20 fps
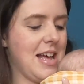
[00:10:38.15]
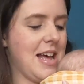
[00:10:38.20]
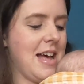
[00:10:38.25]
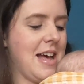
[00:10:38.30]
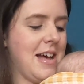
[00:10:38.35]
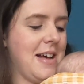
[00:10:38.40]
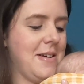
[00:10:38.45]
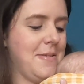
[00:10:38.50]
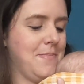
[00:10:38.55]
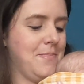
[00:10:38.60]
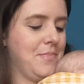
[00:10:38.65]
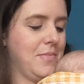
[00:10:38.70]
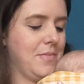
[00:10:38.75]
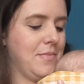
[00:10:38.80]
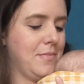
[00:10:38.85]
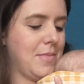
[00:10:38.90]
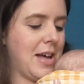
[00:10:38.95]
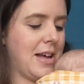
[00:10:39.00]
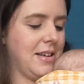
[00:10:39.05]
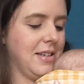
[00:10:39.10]

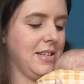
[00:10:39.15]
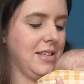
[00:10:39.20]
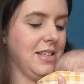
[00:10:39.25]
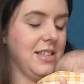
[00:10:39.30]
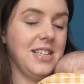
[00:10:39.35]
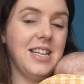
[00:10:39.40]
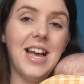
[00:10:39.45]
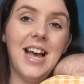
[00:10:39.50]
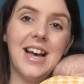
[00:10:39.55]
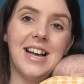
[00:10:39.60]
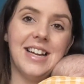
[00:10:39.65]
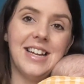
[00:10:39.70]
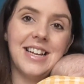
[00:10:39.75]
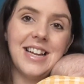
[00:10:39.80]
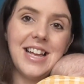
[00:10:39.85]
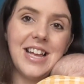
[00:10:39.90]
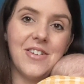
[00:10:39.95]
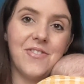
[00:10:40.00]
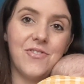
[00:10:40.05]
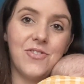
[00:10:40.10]
But yeah,
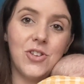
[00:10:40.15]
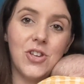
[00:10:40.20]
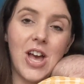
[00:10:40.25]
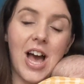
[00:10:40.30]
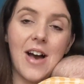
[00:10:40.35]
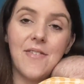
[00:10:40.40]
if you